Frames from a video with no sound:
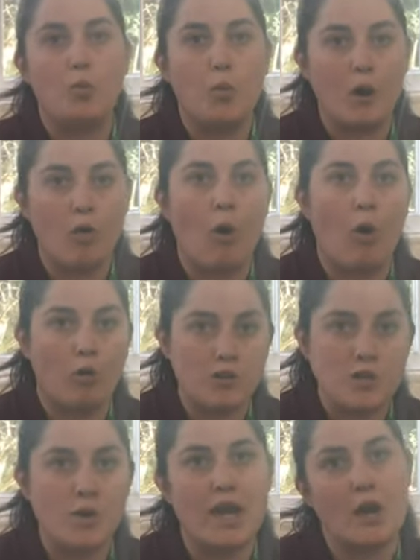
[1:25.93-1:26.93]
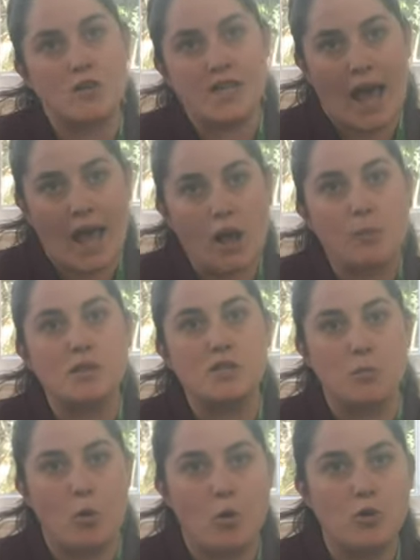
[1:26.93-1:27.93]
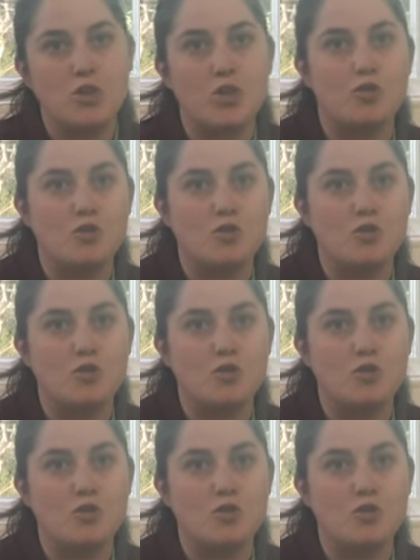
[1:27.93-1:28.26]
We are also here to help and support you.